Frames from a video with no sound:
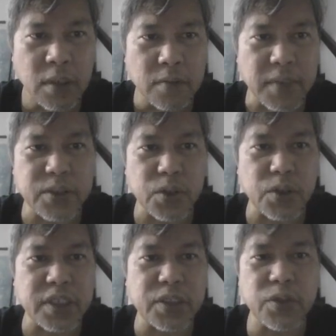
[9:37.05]
Right. So
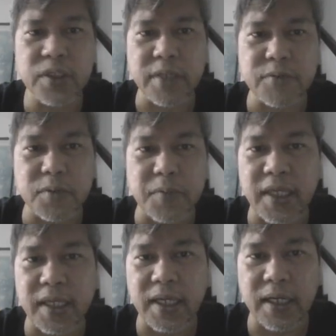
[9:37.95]
the tone have to
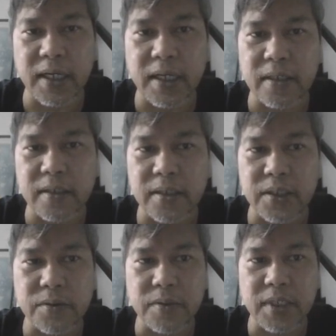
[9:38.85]
be
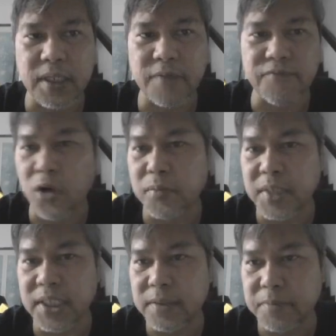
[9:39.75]
a
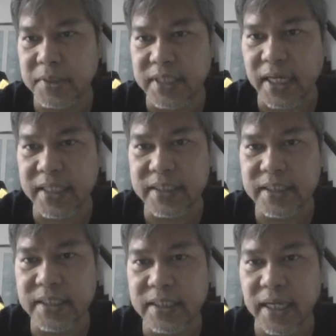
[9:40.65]
formal, precise,
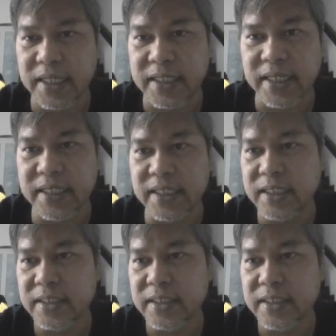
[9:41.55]
and clear.